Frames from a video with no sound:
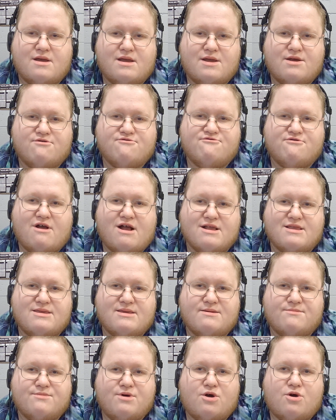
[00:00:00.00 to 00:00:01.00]
rocked
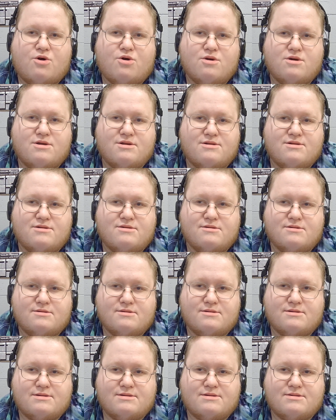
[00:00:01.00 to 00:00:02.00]
him hard,
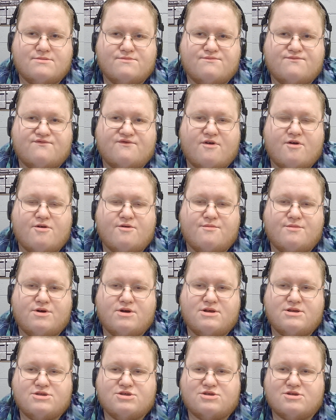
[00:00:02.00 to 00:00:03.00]
very
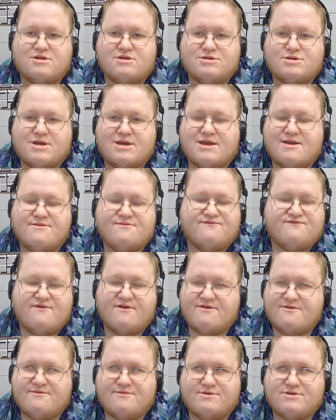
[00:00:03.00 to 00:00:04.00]
much, eh,
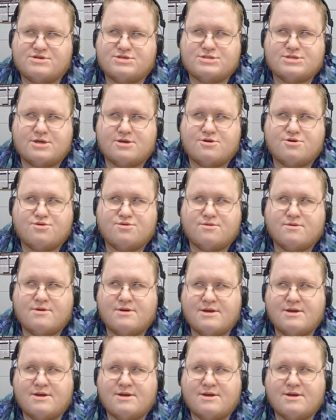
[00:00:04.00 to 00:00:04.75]
very much so.